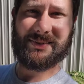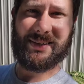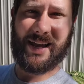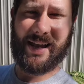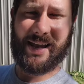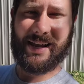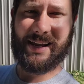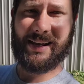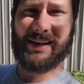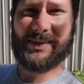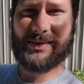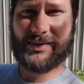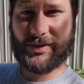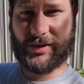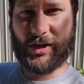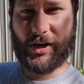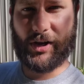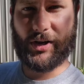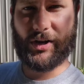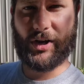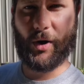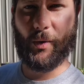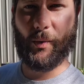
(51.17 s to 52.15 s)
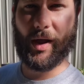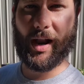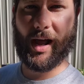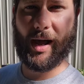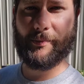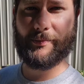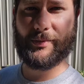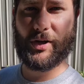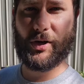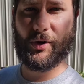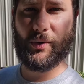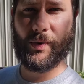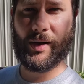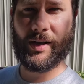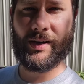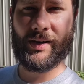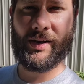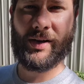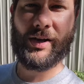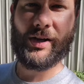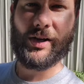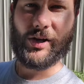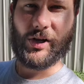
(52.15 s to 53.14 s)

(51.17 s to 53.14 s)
ding, so you know what I'm doing.